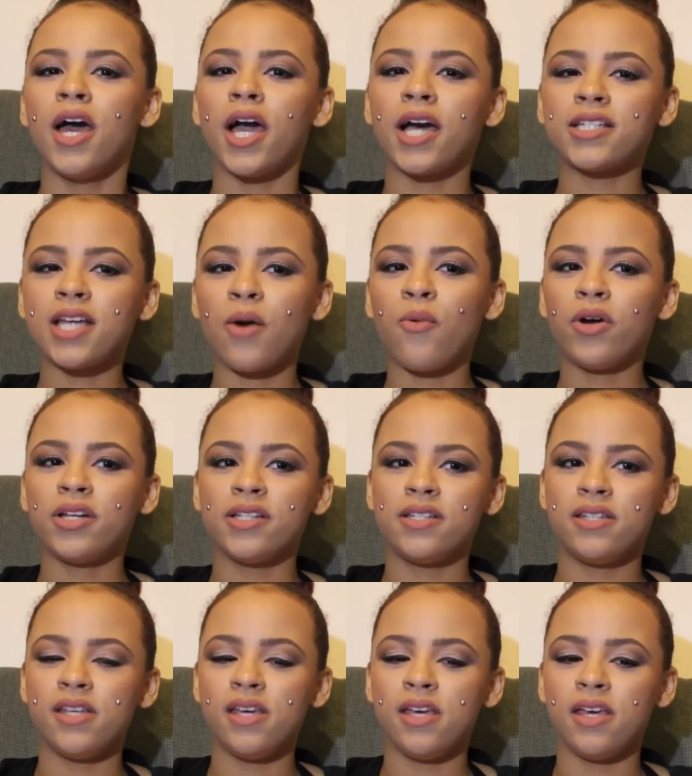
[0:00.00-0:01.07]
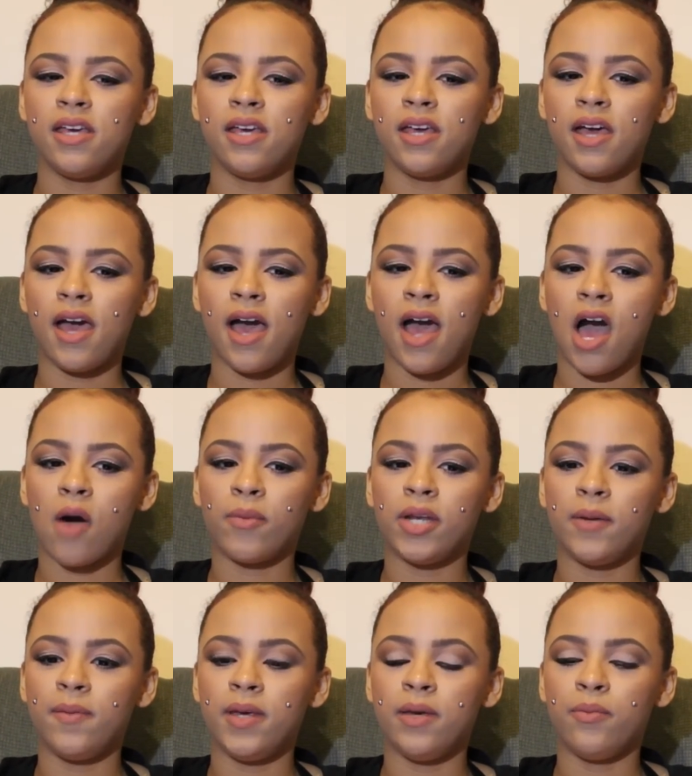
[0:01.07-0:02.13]
Because I want to see how
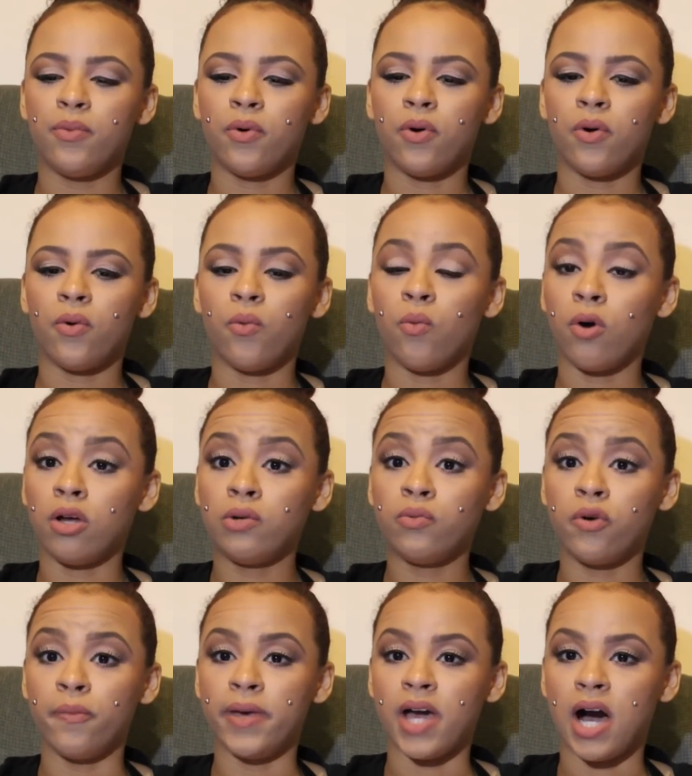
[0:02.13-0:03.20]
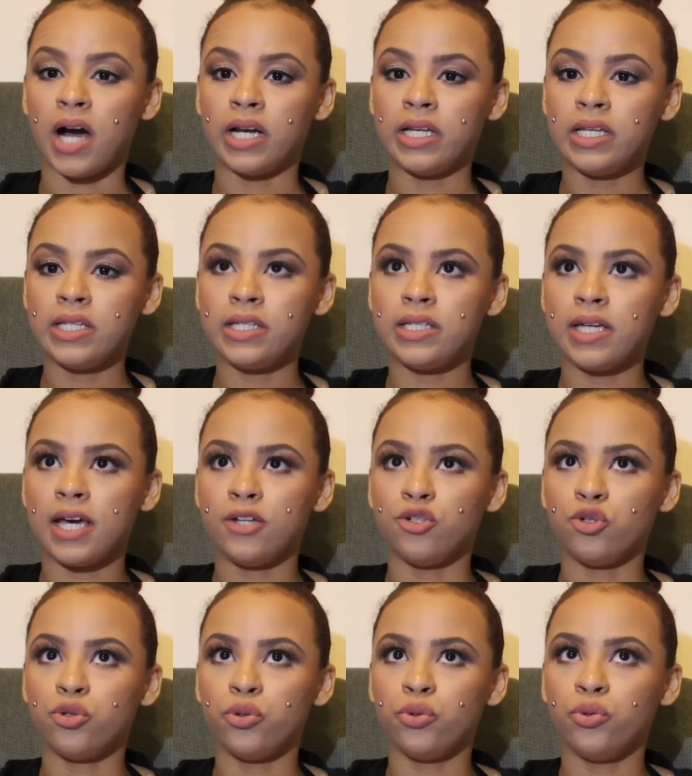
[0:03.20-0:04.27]
many people, 1, will be honest, and
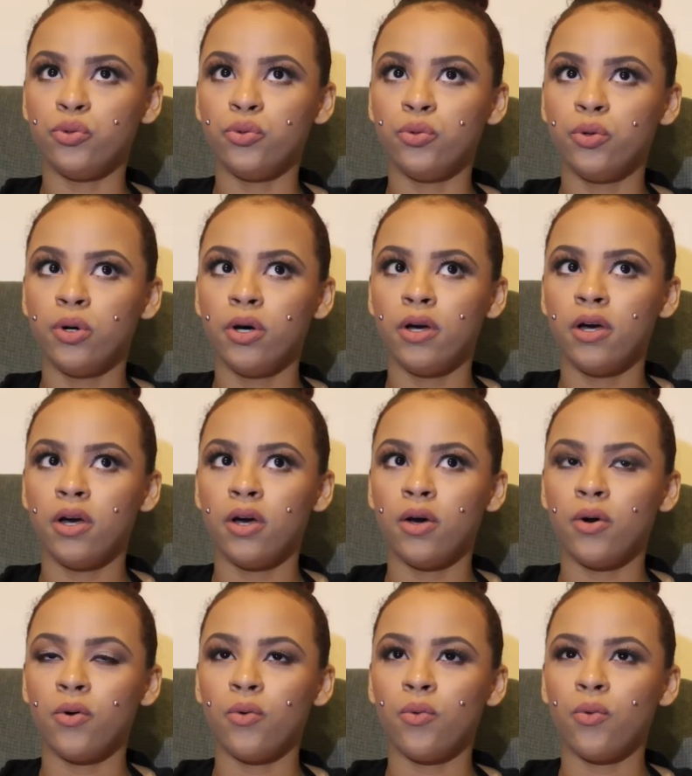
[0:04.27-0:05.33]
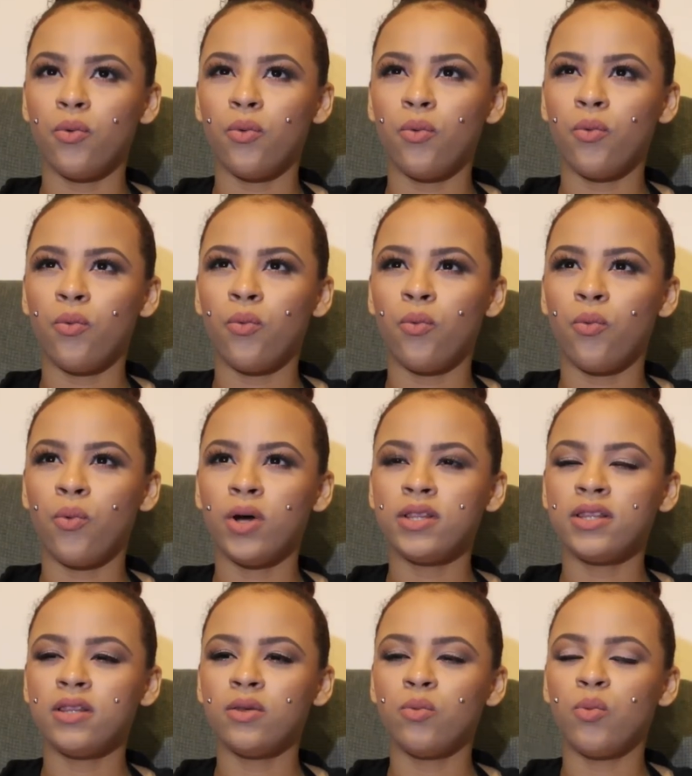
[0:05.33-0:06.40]
2,
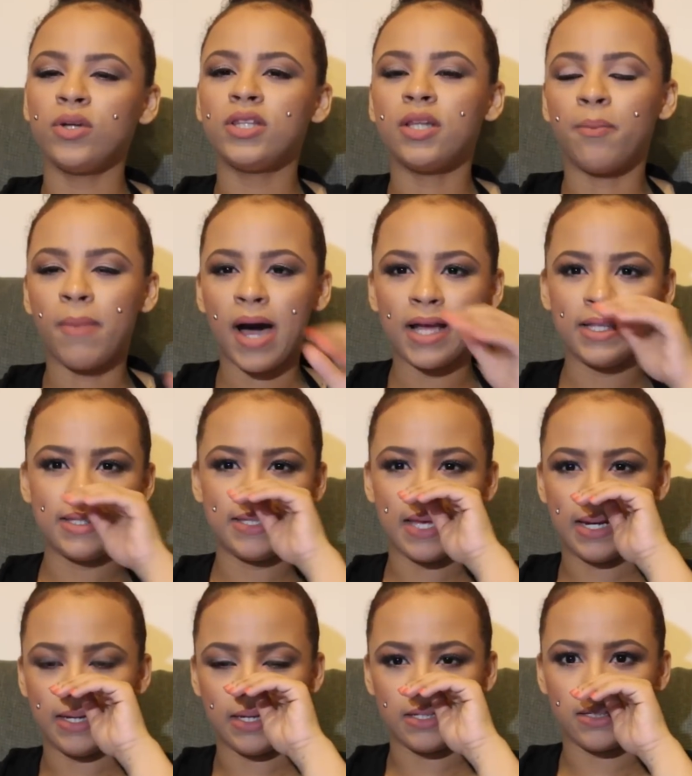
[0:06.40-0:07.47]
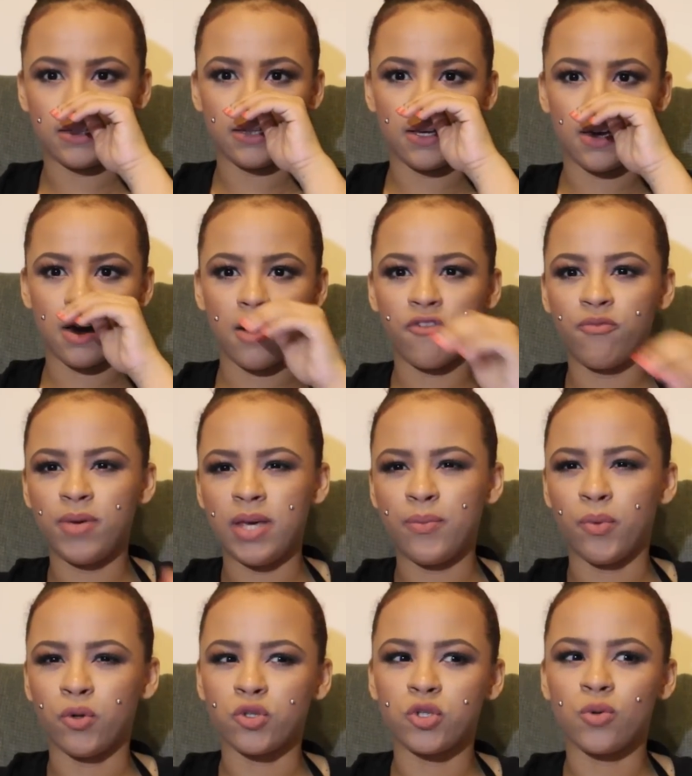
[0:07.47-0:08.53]
what the mindset is of
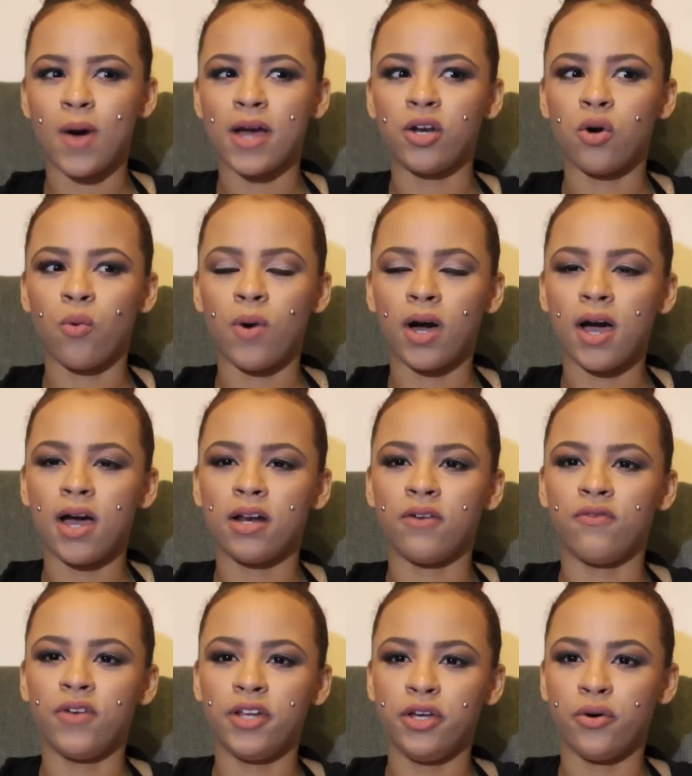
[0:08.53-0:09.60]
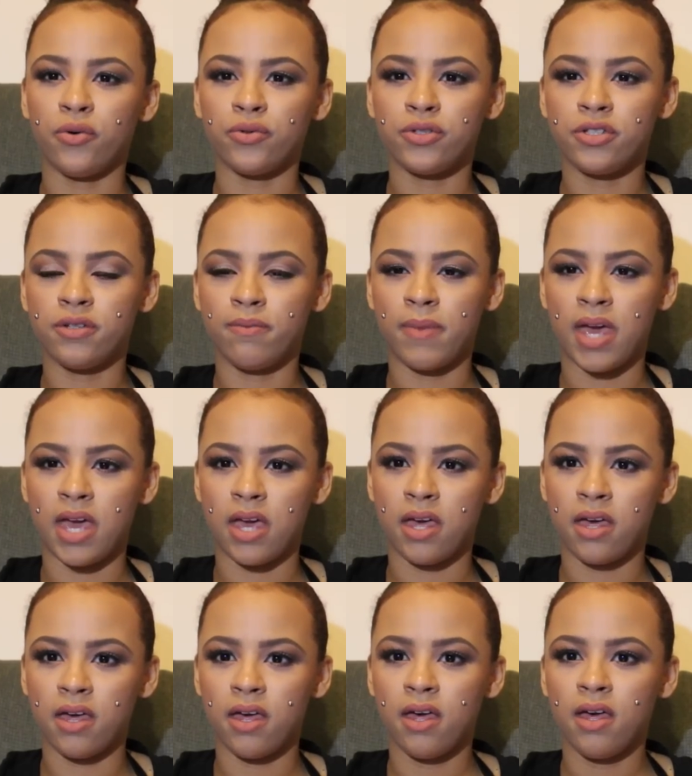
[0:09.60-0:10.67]
people, so I know what kind of videos to
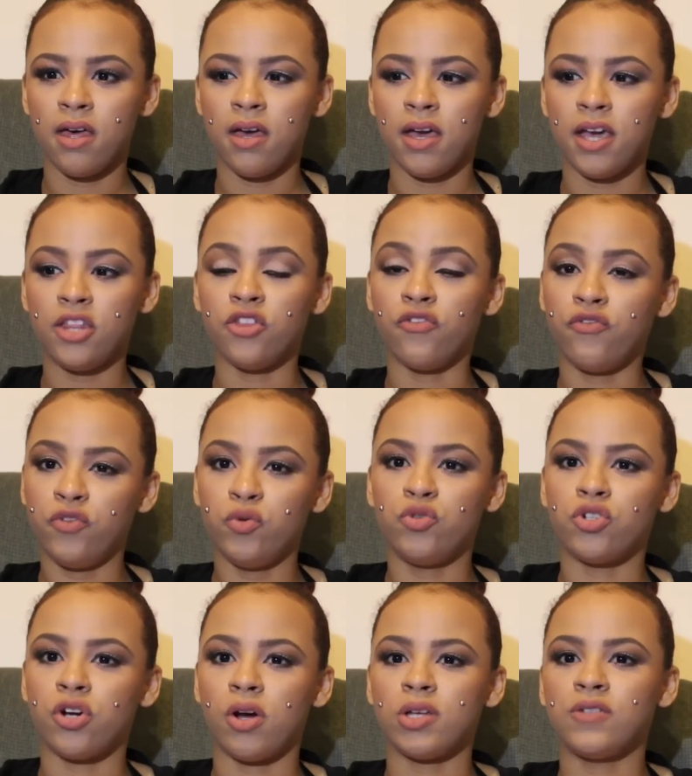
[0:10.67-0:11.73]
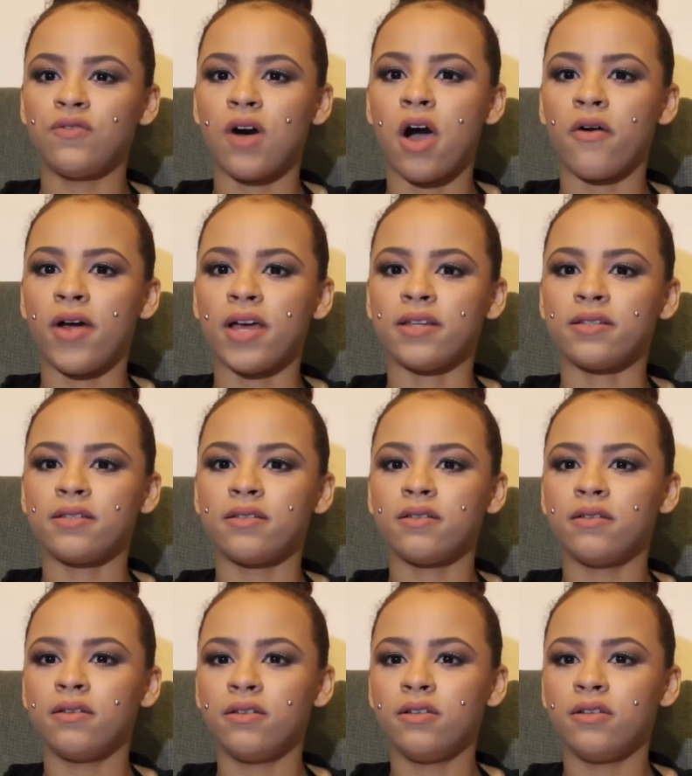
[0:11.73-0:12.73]
make in the future as far as